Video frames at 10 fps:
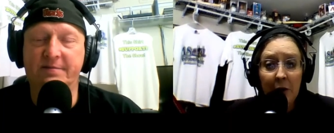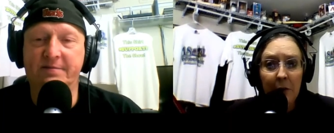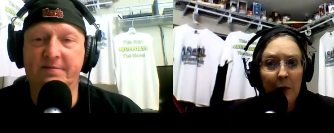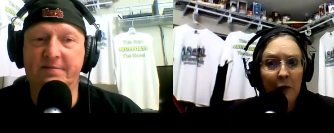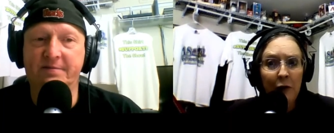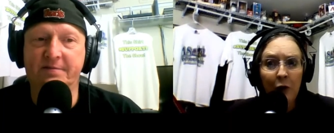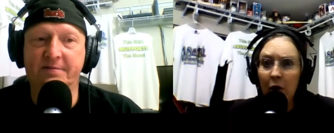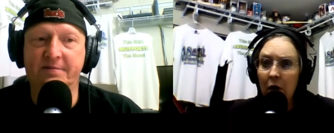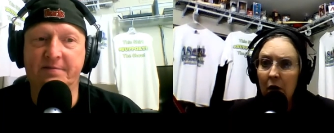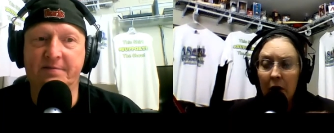Speaker 1: before
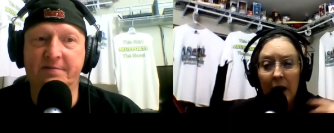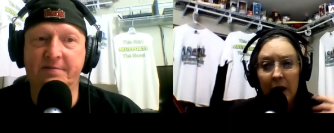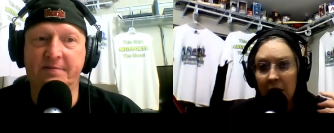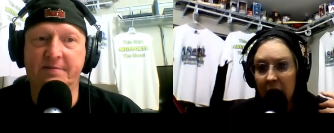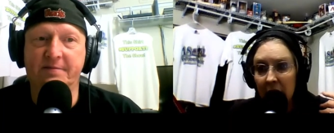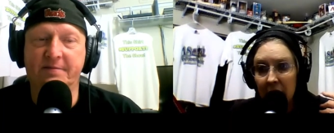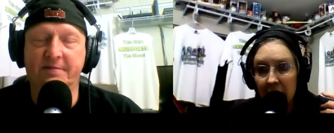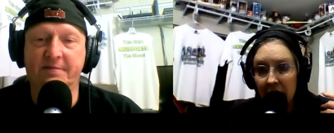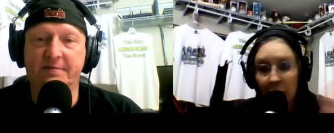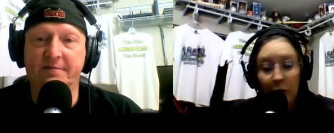like
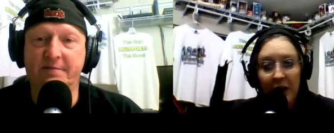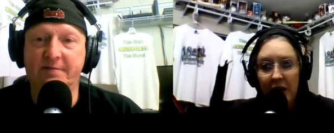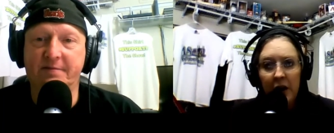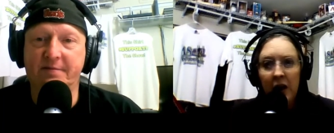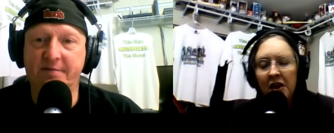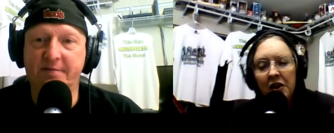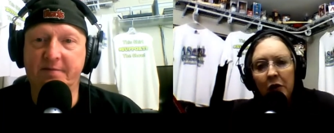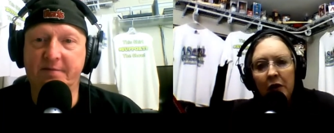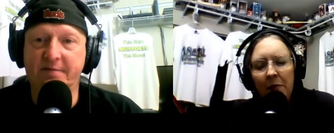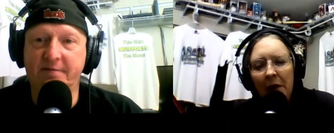written history of my
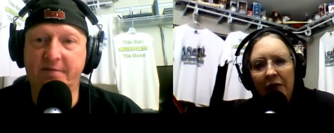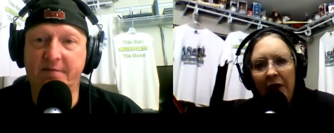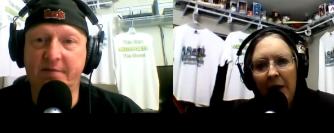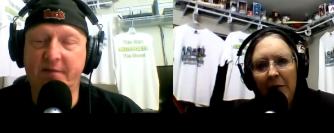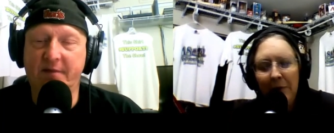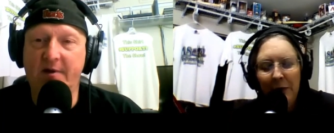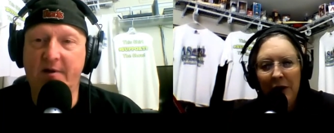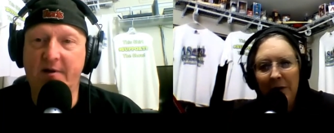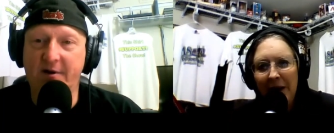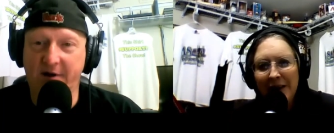family pretty much